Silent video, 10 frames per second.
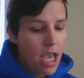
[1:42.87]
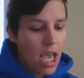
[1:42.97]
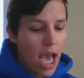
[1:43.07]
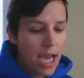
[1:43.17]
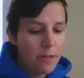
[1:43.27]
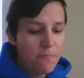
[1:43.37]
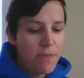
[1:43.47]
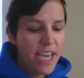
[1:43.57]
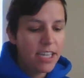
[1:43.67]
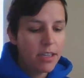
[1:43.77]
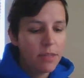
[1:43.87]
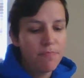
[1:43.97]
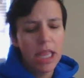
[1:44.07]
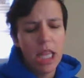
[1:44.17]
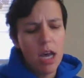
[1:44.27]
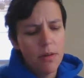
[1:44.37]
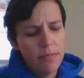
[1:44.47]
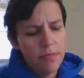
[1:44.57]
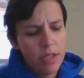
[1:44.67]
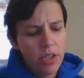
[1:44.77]
I could pick
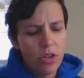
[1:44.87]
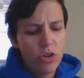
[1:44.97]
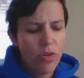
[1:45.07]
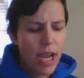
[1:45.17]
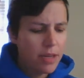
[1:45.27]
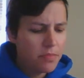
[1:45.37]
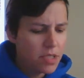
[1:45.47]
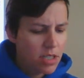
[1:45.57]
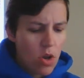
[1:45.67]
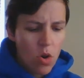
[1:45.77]
plums, grapes,